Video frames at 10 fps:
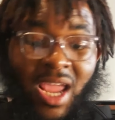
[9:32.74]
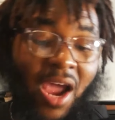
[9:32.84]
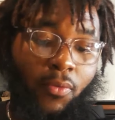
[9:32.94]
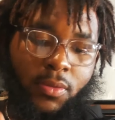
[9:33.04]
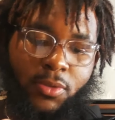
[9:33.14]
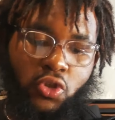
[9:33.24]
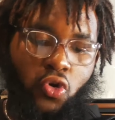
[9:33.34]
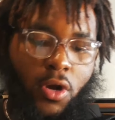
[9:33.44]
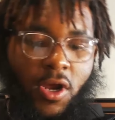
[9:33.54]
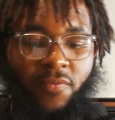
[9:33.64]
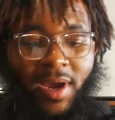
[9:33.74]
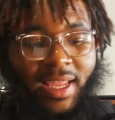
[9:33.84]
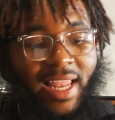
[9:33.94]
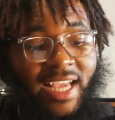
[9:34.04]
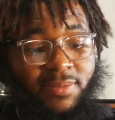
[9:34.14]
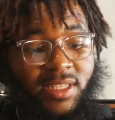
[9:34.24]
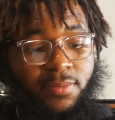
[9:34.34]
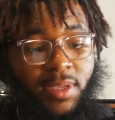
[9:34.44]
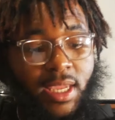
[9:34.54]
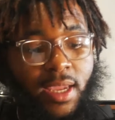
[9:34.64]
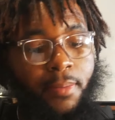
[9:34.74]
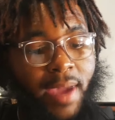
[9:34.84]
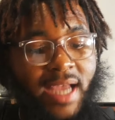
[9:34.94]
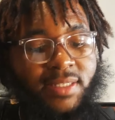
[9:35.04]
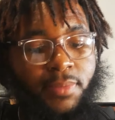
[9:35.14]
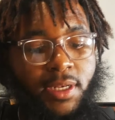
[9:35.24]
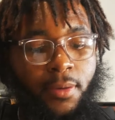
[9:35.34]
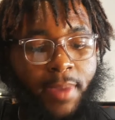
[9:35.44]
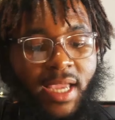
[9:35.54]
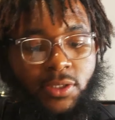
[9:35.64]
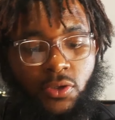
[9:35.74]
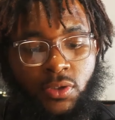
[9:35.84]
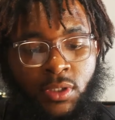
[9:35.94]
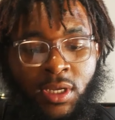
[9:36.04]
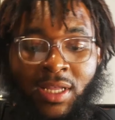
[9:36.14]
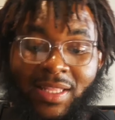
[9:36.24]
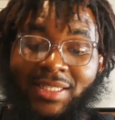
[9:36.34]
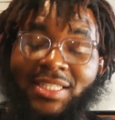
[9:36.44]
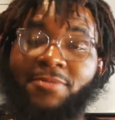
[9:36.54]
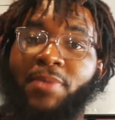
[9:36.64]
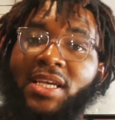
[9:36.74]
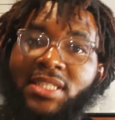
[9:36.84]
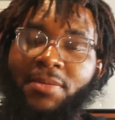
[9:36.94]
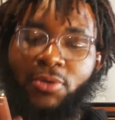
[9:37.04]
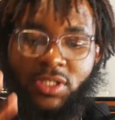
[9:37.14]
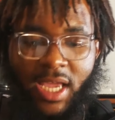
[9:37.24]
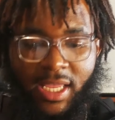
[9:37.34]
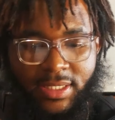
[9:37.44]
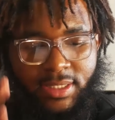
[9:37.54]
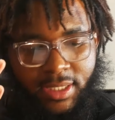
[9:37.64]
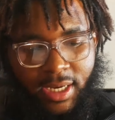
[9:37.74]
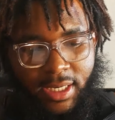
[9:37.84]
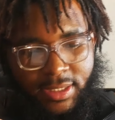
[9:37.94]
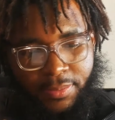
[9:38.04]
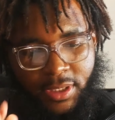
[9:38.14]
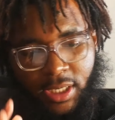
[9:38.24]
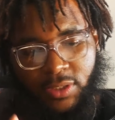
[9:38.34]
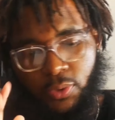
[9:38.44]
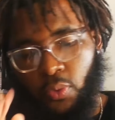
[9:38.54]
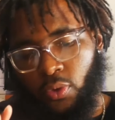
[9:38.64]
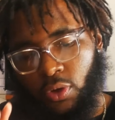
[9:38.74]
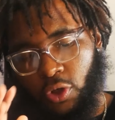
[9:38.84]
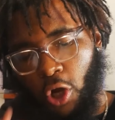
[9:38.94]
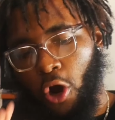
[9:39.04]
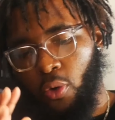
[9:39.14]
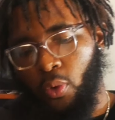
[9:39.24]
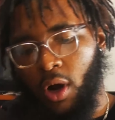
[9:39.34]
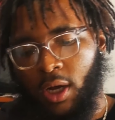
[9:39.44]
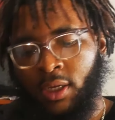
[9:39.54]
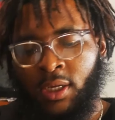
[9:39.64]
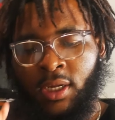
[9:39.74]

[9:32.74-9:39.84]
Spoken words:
And with majority of my classmates being mass media majors, this especially pertains to us because we don't want